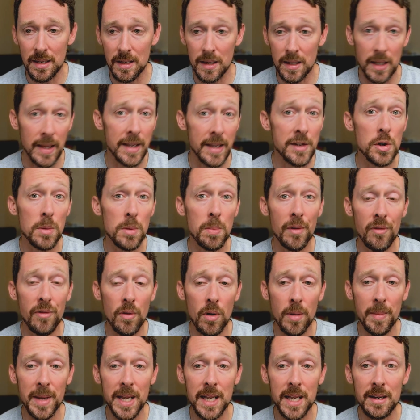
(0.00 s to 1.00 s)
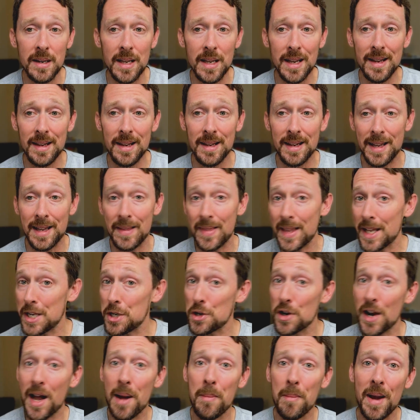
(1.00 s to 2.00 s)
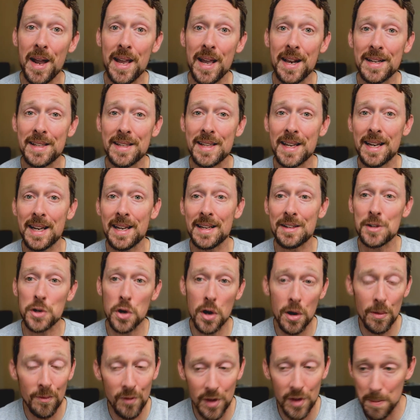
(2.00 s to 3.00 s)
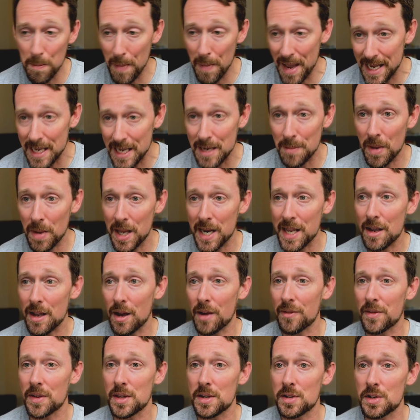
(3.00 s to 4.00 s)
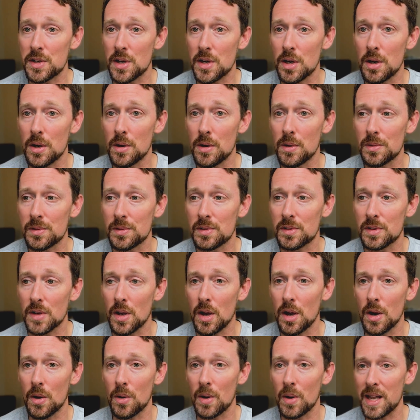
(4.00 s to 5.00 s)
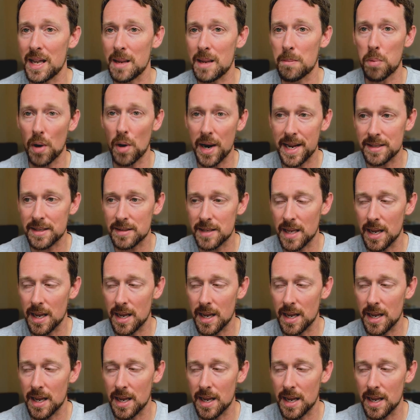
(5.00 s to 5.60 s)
unless you're performing, and then you're not buying a ticket. You're hopefully making money off of the show, so it breaks